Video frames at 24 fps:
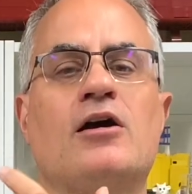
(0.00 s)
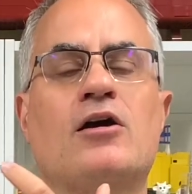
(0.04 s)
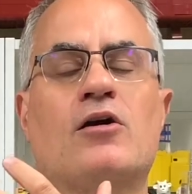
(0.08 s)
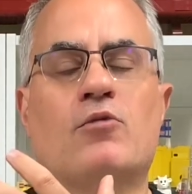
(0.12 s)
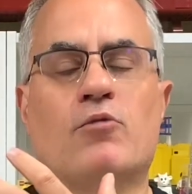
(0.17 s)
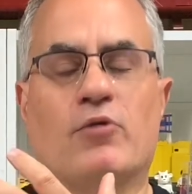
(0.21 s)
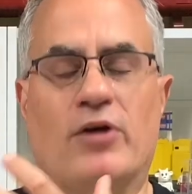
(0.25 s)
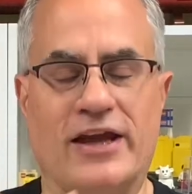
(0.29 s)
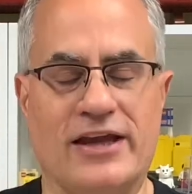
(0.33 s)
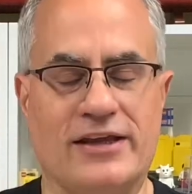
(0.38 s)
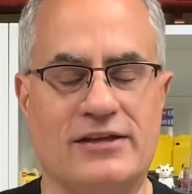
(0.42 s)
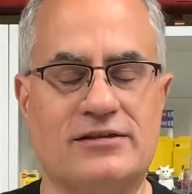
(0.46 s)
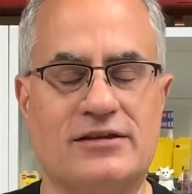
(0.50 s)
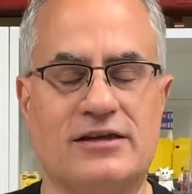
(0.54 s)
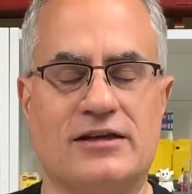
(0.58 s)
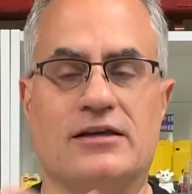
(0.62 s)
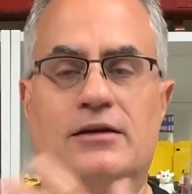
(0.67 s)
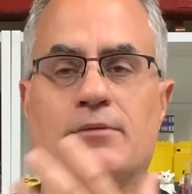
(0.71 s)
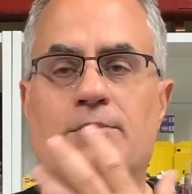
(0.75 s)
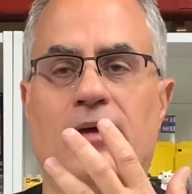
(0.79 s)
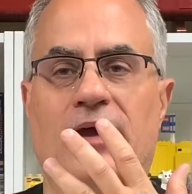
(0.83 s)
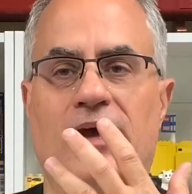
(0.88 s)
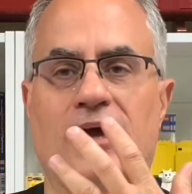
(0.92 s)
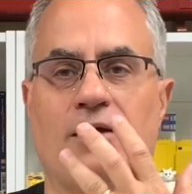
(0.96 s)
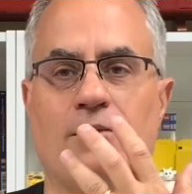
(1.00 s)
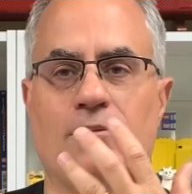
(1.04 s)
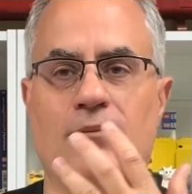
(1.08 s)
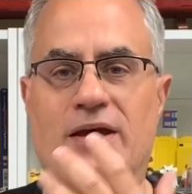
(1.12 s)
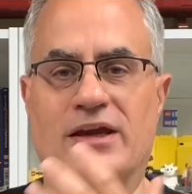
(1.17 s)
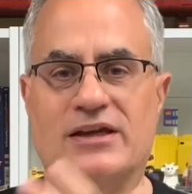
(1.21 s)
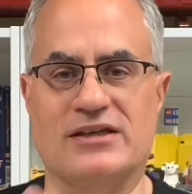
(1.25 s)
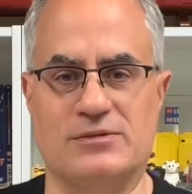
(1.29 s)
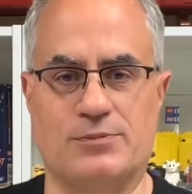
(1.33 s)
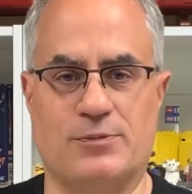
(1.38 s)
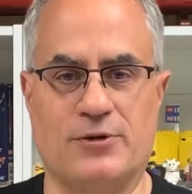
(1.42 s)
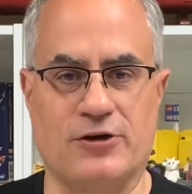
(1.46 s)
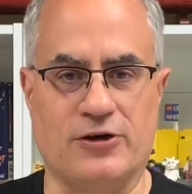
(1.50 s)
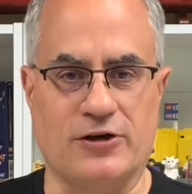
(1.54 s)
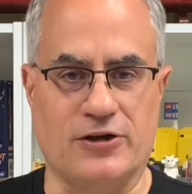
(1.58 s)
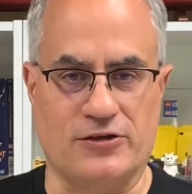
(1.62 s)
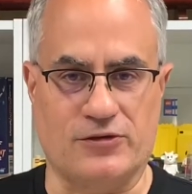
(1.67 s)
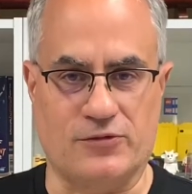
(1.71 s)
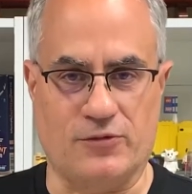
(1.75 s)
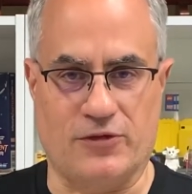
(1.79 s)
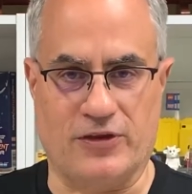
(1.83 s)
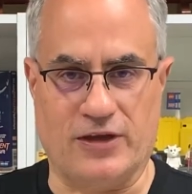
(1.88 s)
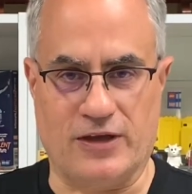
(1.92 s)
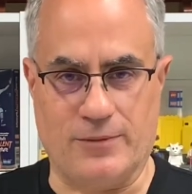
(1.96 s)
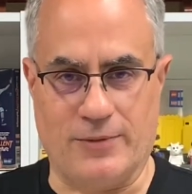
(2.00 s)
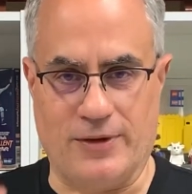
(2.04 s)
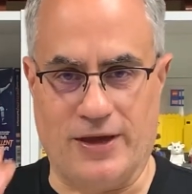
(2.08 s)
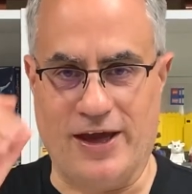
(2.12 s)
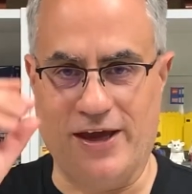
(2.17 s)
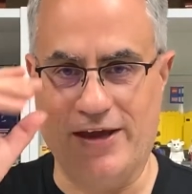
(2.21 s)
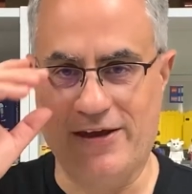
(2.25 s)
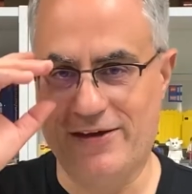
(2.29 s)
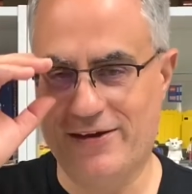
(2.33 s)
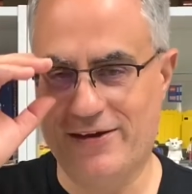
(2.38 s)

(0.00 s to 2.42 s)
ranting about my experience with eBay.